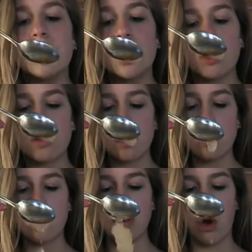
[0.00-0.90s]
it looks like
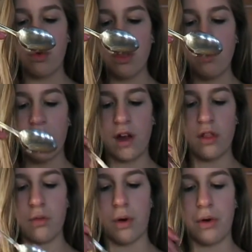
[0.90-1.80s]
the snow that you find
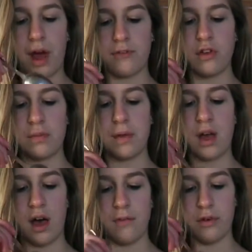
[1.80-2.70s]
on the road after it's been
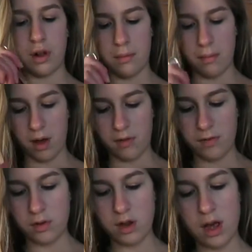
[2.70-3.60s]
covered in mud a
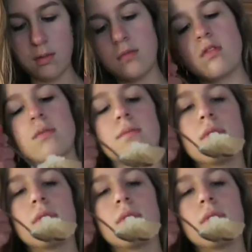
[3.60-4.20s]
few times.